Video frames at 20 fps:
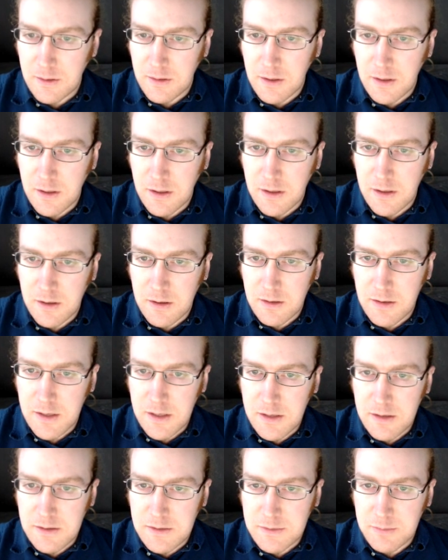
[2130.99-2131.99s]
Are any
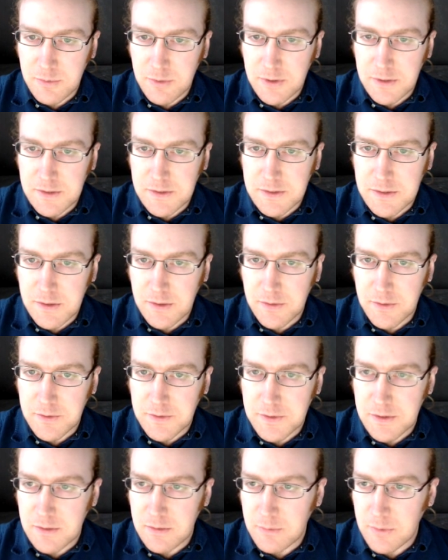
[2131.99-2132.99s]
of these points? No,
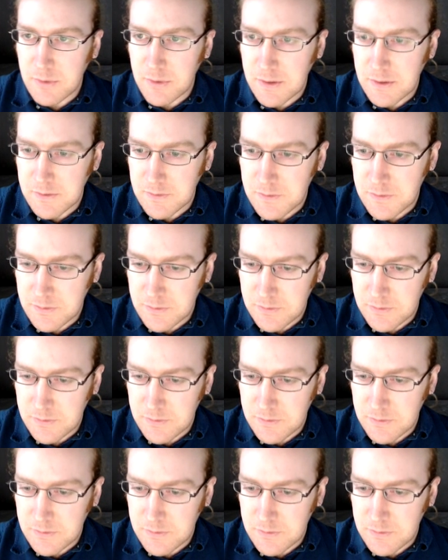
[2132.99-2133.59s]
those aren't points.